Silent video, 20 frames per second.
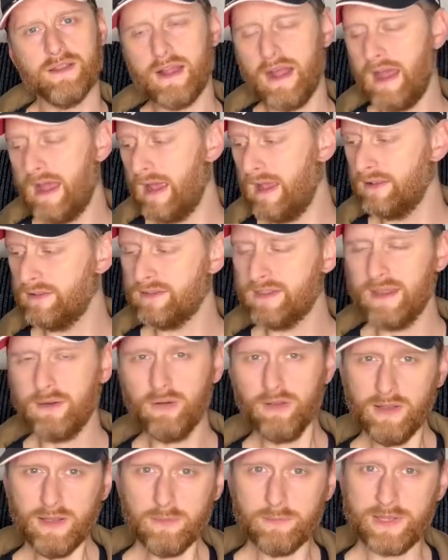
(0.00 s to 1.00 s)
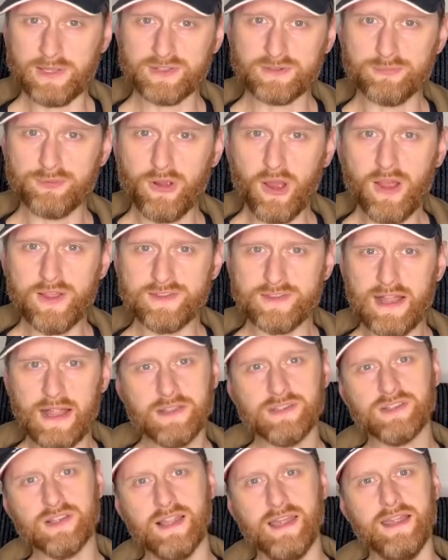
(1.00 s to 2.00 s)
And they're a little bit surprising
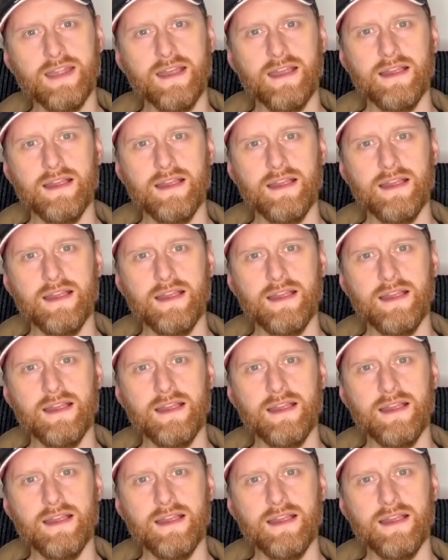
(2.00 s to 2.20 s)
actually.